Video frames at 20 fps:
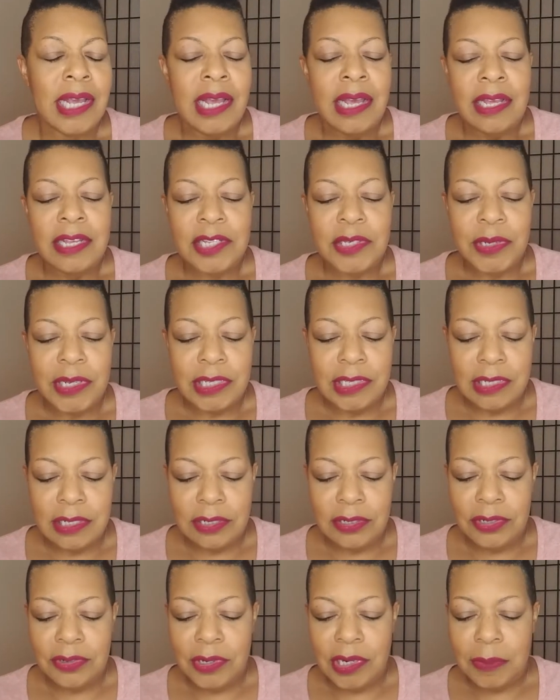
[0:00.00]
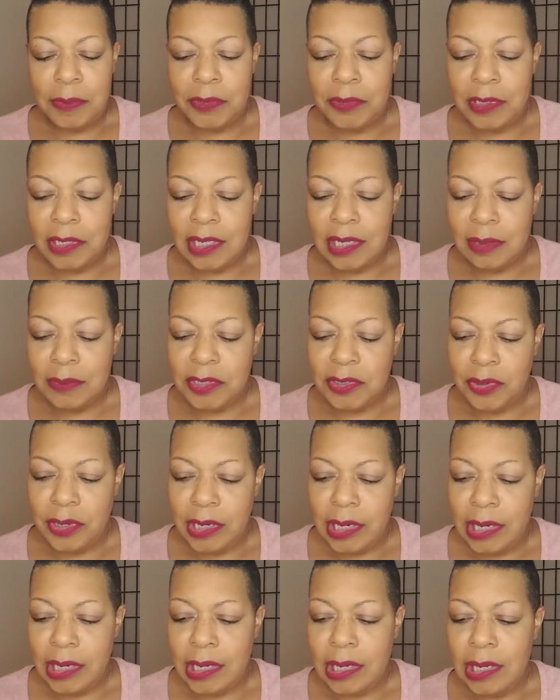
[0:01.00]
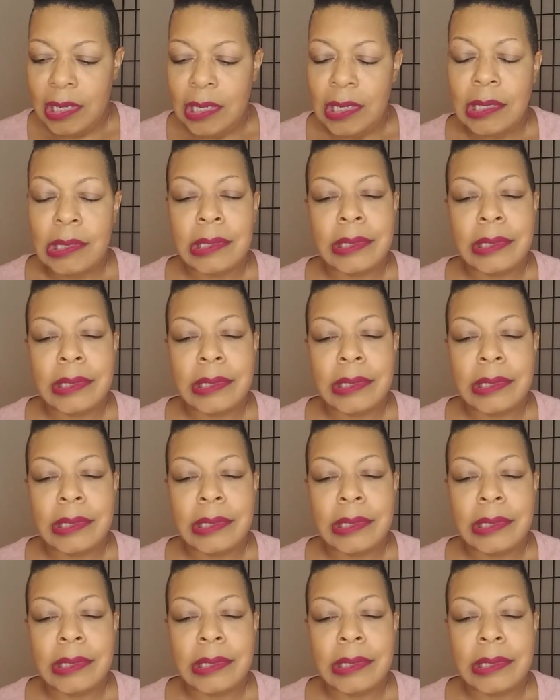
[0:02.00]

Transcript: And so I said, you know what, I'm going to keep trying.